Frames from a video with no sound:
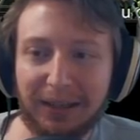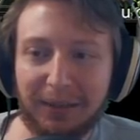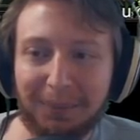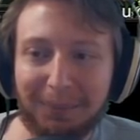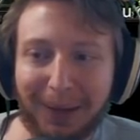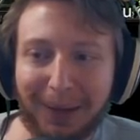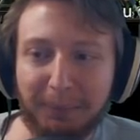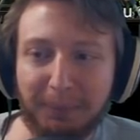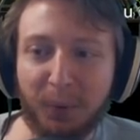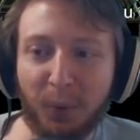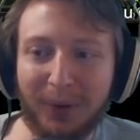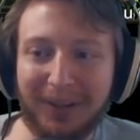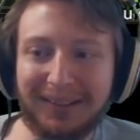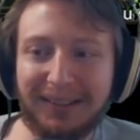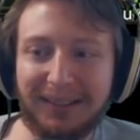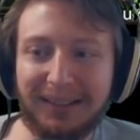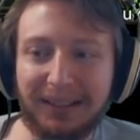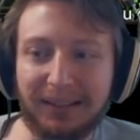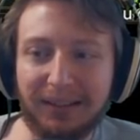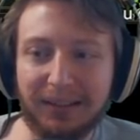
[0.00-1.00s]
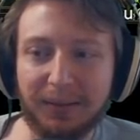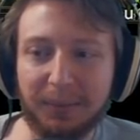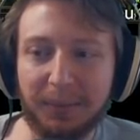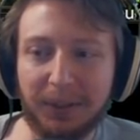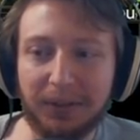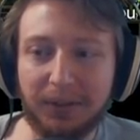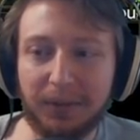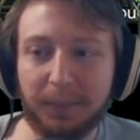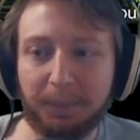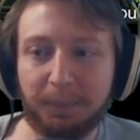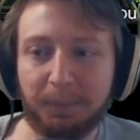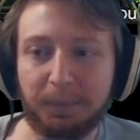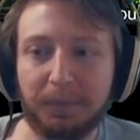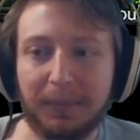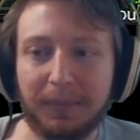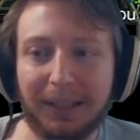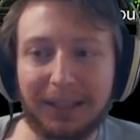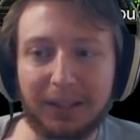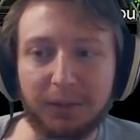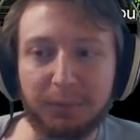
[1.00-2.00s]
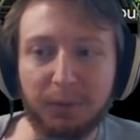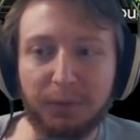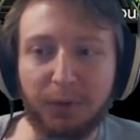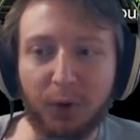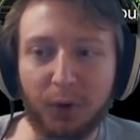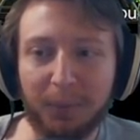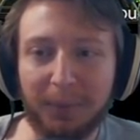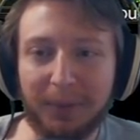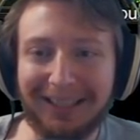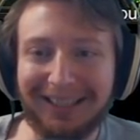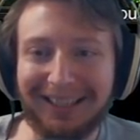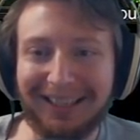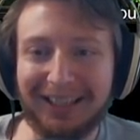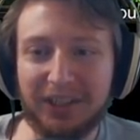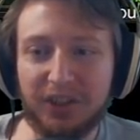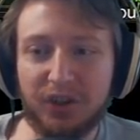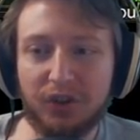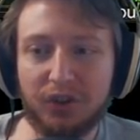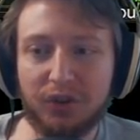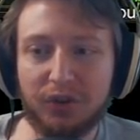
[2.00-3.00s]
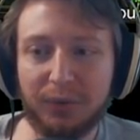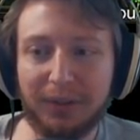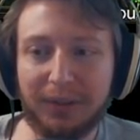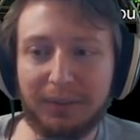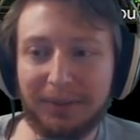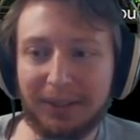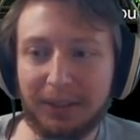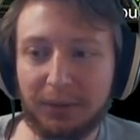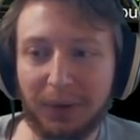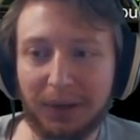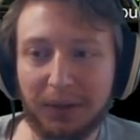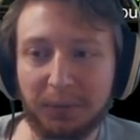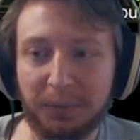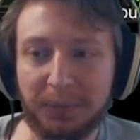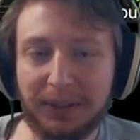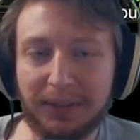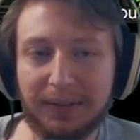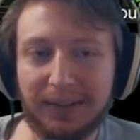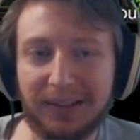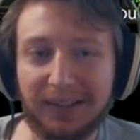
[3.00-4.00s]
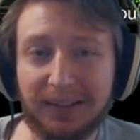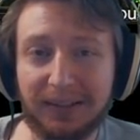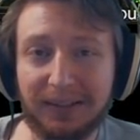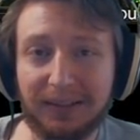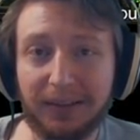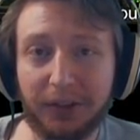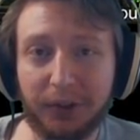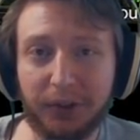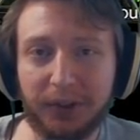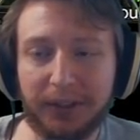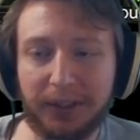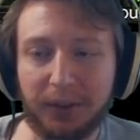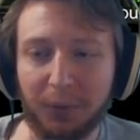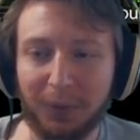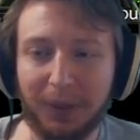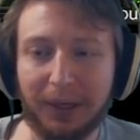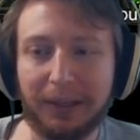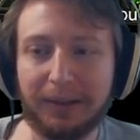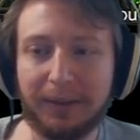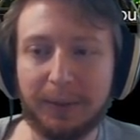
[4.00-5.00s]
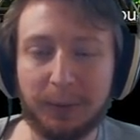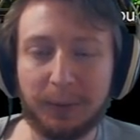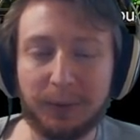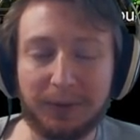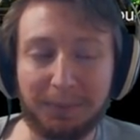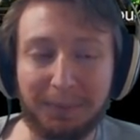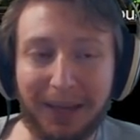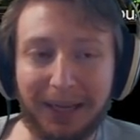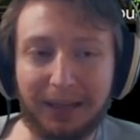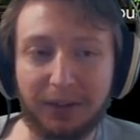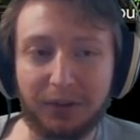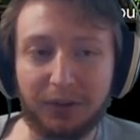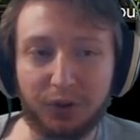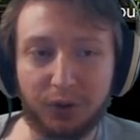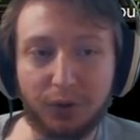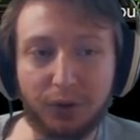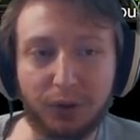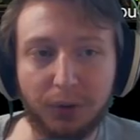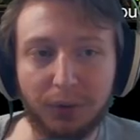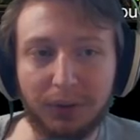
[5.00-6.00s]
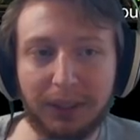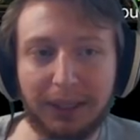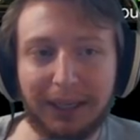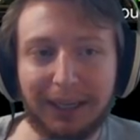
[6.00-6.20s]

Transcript: My Poison Helix build is performing extremely well because this is literally what it is made to do.